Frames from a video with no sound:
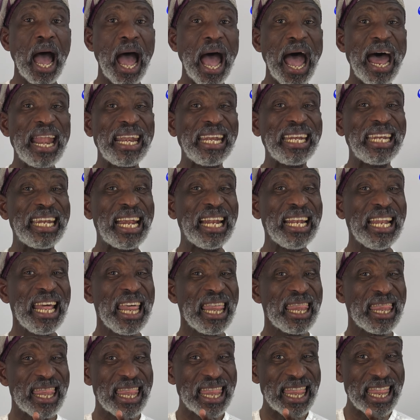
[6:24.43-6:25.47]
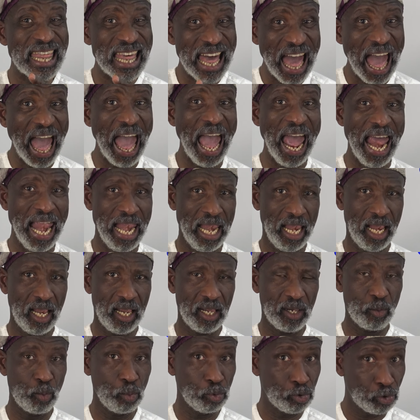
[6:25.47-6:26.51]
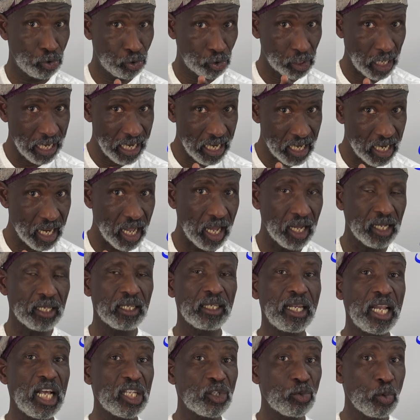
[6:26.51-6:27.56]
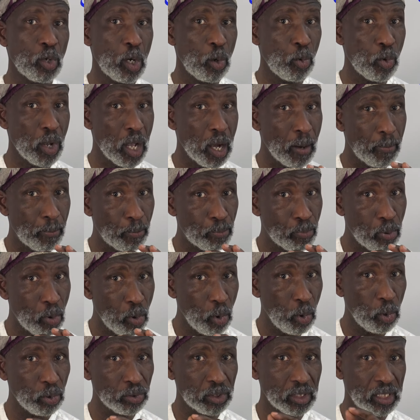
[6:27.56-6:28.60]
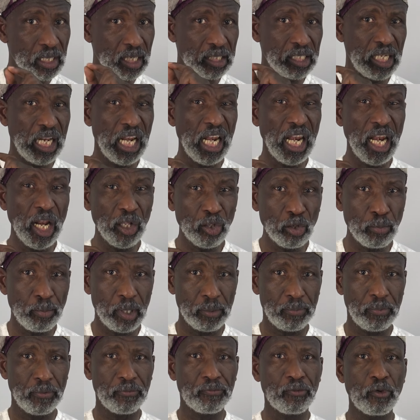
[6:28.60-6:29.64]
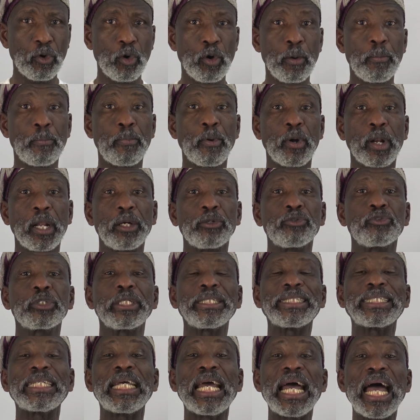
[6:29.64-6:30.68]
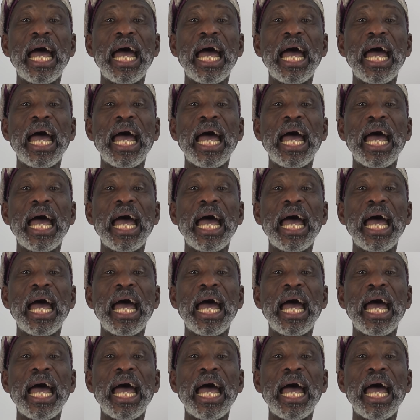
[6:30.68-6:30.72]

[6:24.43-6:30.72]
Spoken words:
and then Zal. Shadda. That's why we are pausing it a little bit before we pronounce it.